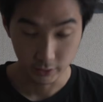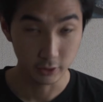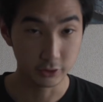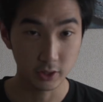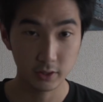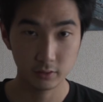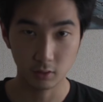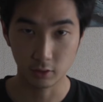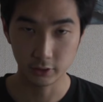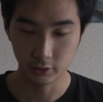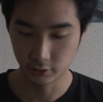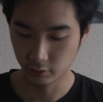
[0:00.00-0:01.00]
When you're done, all
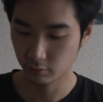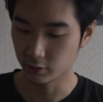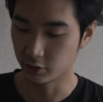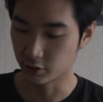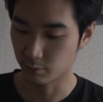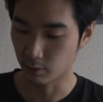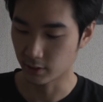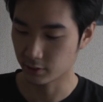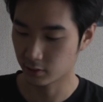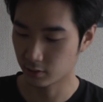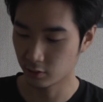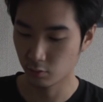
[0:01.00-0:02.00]
you do is just
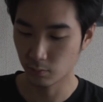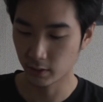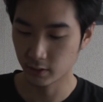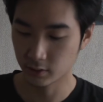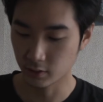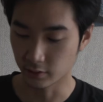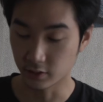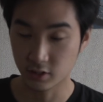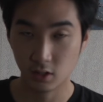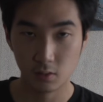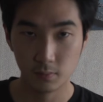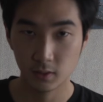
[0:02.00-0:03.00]
press two buttons on the top,